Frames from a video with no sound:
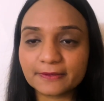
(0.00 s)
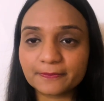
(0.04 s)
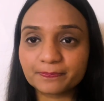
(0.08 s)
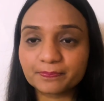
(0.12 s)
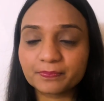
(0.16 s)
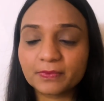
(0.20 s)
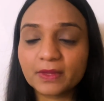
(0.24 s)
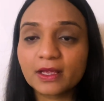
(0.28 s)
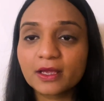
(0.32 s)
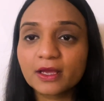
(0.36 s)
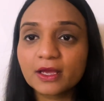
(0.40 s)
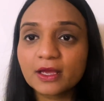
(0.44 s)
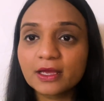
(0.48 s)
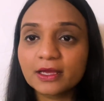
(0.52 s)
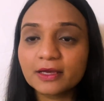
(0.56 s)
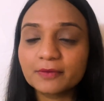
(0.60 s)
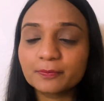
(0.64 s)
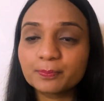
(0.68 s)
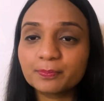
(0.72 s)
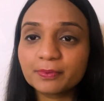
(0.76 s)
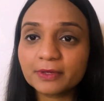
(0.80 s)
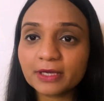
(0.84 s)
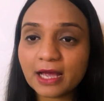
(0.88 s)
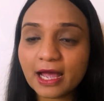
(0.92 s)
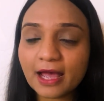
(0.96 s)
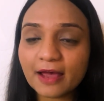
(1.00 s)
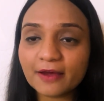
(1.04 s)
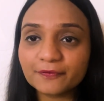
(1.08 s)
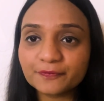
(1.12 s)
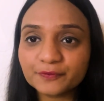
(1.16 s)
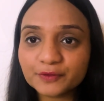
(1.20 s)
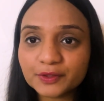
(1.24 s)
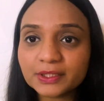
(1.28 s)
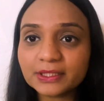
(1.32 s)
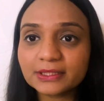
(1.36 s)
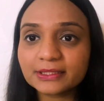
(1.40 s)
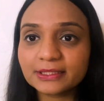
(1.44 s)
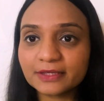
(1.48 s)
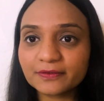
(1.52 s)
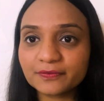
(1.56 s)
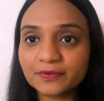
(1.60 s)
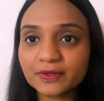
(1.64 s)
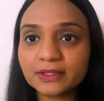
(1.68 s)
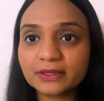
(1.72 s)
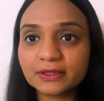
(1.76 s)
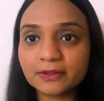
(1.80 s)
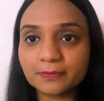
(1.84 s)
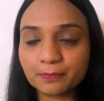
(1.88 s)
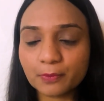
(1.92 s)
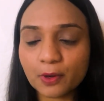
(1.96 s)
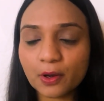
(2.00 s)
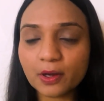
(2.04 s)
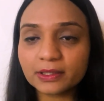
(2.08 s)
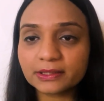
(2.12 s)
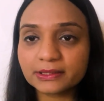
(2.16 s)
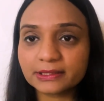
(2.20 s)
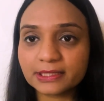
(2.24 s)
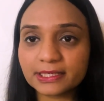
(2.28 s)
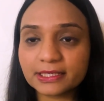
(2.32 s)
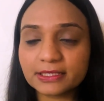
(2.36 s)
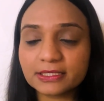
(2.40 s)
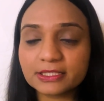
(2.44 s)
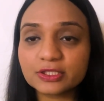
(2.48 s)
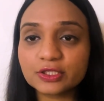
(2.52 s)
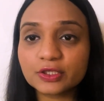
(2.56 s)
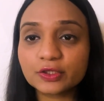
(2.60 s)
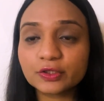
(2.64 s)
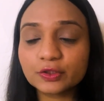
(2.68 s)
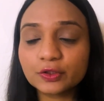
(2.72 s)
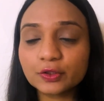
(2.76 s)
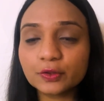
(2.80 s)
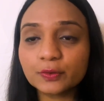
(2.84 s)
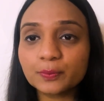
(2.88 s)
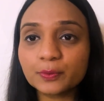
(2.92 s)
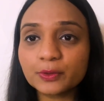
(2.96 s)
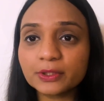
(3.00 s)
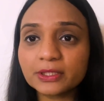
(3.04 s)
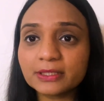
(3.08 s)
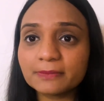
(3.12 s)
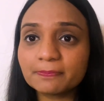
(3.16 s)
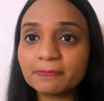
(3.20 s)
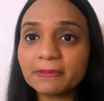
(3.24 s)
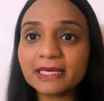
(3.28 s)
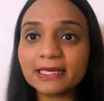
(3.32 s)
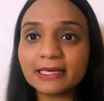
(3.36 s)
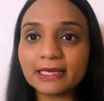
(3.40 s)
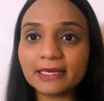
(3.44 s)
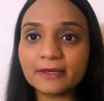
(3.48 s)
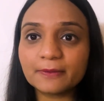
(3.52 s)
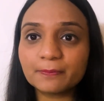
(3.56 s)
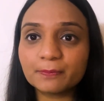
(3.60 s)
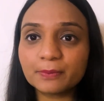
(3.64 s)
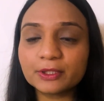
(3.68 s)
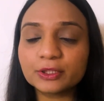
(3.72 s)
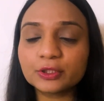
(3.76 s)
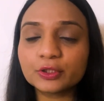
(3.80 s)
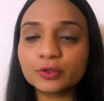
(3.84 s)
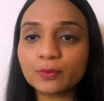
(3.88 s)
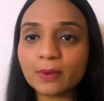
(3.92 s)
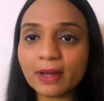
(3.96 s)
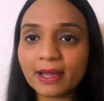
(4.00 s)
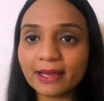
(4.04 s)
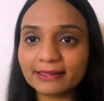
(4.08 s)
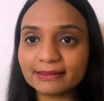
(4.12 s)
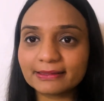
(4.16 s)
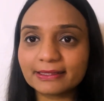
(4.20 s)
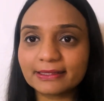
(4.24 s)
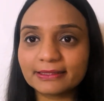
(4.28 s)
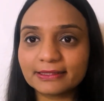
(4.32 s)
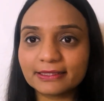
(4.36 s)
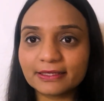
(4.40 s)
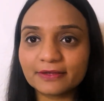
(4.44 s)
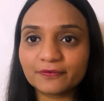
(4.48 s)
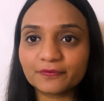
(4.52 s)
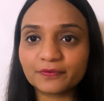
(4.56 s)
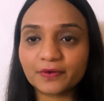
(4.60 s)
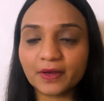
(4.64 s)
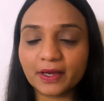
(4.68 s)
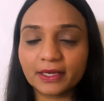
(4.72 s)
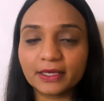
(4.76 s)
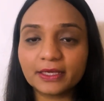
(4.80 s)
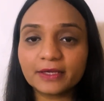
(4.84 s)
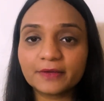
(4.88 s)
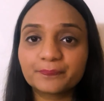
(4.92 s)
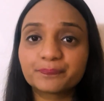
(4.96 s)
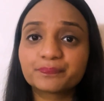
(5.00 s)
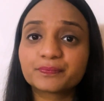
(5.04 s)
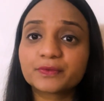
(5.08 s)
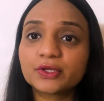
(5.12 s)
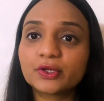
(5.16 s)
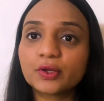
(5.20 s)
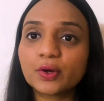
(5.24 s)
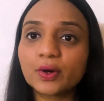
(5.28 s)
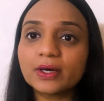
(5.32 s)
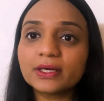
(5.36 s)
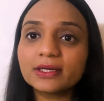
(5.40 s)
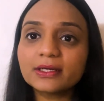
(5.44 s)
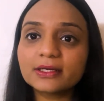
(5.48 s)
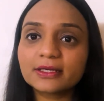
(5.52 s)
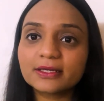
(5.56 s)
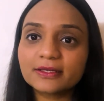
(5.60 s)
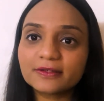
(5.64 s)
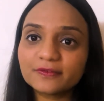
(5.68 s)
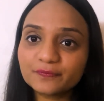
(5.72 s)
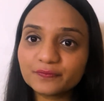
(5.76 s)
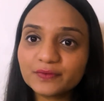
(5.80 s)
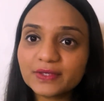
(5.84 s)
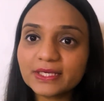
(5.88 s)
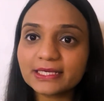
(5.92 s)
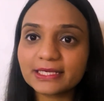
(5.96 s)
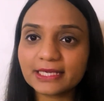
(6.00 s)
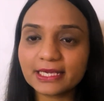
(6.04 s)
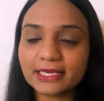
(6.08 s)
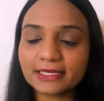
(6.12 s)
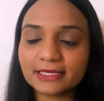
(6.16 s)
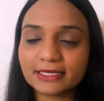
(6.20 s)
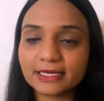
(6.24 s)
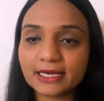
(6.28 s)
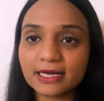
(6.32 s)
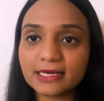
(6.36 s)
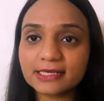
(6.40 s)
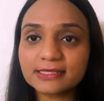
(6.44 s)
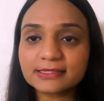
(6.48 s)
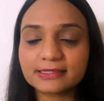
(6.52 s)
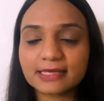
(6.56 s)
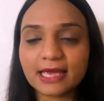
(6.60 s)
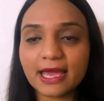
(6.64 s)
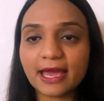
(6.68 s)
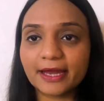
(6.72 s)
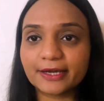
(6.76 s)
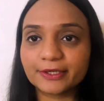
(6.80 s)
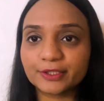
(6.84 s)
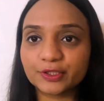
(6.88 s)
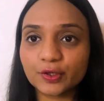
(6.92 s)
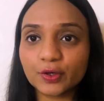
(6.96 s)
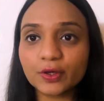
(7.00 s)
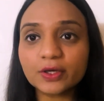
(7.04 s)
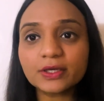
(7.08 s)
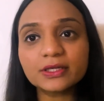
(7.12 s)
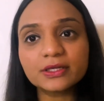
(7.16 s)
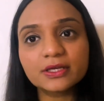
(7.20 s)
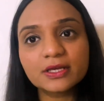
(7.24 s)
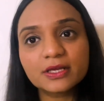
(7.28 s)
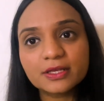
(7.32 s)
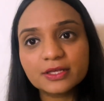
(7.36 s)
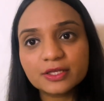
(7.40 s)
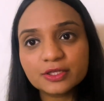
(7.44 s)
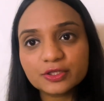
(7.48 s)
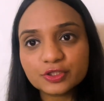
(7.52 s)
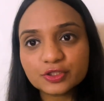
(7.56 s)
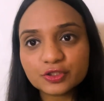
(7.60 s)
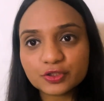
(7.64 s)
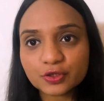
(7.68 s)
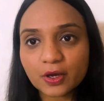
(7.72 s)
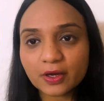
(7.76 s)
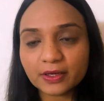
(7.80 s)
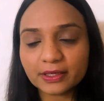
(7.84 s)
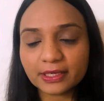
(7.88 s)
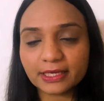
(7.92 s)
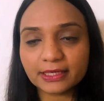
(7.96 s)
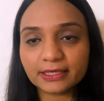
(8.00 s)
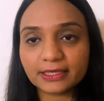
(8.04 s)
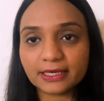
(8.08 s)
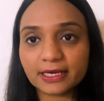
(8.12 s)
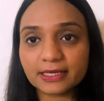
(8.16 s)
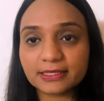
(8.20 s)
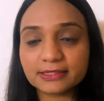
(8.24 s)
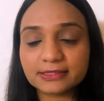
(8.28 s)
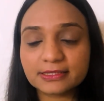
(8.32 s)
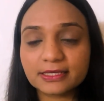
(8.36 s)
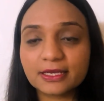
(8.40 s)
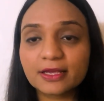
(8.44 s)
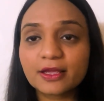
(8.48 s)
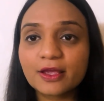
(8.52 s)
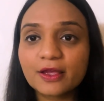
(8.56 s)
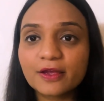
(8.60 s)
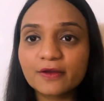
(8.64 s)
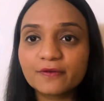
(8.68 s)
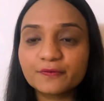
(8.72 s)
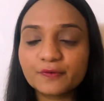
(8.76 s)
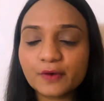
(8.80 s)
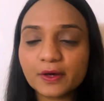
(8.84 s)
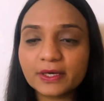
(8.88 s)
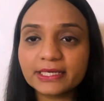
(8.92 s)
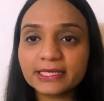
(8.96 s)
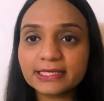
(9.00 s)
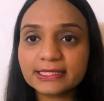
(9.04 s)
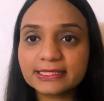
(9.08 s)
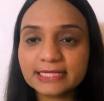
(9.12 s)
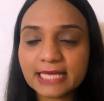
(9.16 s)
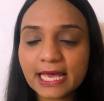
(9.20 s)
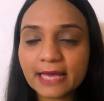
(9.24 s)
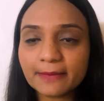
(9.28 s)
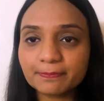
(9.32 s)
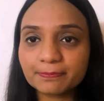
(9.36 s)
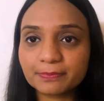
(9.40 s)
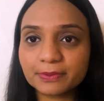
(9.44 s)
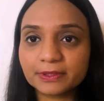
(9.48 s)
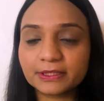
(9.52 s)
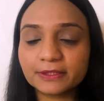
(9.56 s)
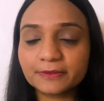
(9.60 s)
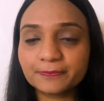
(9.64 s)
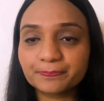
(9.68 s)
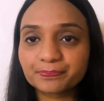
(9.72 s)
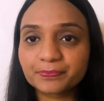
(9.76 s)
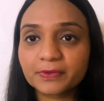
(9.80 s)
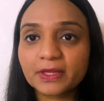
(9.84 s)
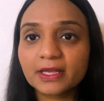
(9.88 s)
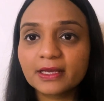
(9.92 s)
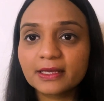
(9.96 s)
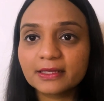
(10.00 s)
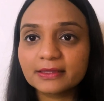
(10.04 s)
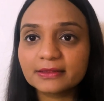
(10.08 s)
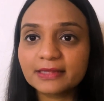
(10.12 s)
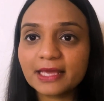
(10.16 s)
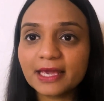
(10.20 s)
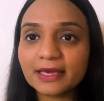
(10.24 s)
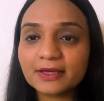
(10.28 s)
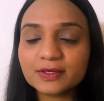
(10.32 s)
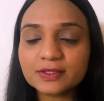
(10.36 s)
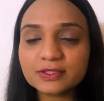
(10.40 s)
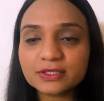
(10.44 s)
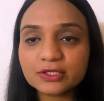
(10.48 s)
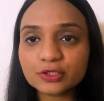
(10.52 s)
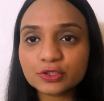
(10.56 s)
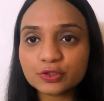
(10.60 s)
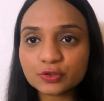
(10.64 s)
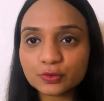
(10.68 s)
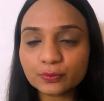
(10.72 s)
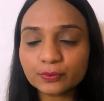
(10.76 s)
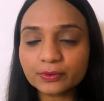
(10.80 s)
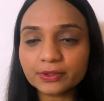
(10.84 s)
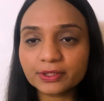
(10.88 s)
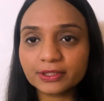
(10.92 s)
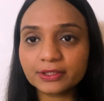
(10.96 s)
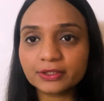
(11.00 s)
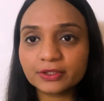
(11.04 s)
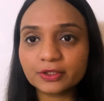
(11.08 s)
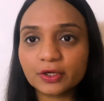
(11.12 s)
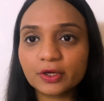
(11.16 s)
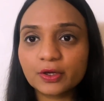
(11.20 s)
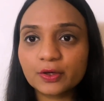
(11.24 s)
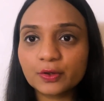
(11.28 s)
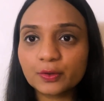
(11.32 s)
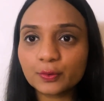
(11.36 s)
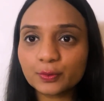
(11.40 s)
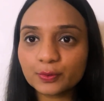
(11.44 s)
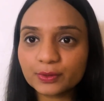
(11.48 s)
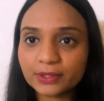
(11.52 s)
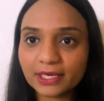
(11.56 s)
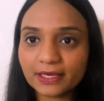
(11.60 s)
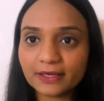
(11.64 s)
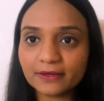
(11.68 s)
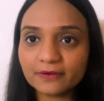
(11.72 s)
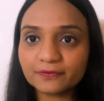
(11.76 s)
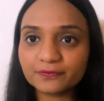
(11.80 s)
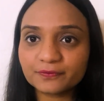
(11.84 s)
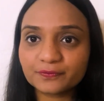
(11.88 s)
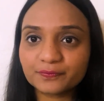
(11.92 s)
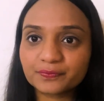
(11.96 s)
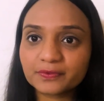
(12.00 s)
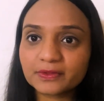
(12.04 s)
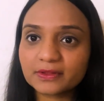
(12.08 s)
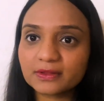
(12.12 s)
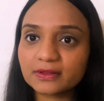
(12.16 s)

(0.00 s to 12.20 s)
tip. After giving the mock test, you would be able to identify your weak areas and your strong areas. For example, there is a student who gave